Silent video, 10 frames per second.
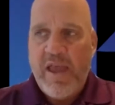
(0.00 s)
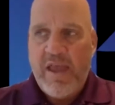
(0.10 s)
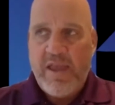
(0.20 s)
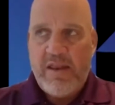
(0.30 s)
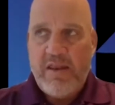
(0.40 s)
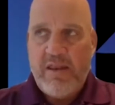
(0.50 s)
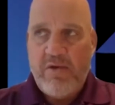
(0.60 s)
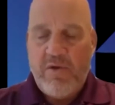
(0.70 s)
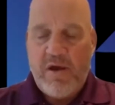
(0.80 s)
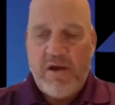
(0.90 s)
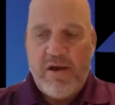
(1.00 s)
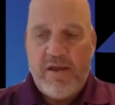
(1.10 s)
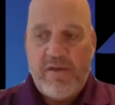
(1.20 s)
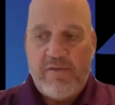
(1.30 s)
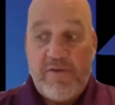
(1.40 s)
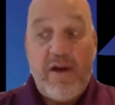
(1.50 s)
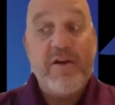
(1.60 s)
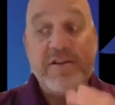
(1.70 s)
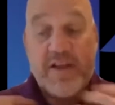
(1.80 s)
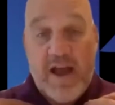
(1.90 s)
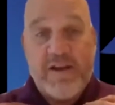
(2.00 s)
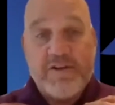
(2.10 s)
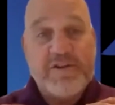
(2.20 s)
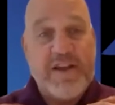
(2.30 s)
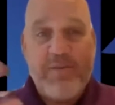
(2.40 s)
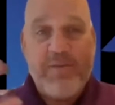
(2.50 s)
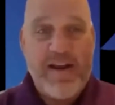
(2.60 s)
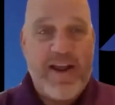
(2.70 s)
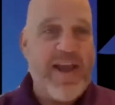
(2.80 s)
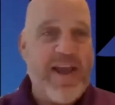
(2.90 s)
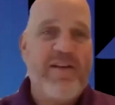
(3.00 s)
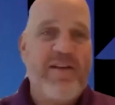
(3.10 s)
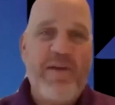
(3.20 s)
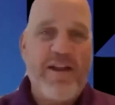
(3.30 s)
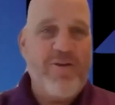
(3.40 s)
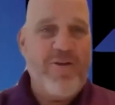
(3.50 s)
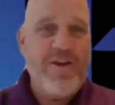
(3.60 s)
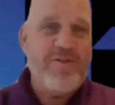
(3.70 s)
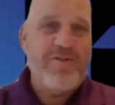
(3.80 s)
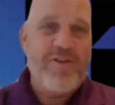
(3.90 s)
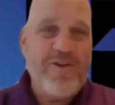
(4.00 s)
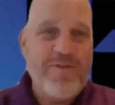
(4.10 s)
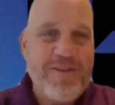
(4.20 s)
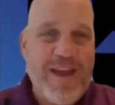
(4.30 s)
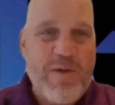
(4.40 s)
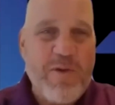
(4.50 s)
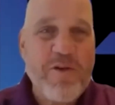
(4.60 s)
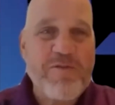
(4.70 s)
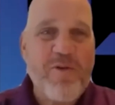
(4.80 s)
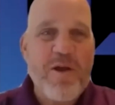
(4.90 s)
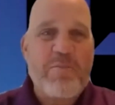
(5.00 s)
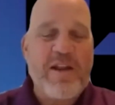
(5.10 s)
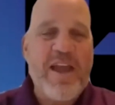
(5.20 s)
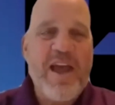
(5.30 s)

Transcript: as far as I understand, I'm not an accountant, I'm not a lawyer, so don't take my word for it, but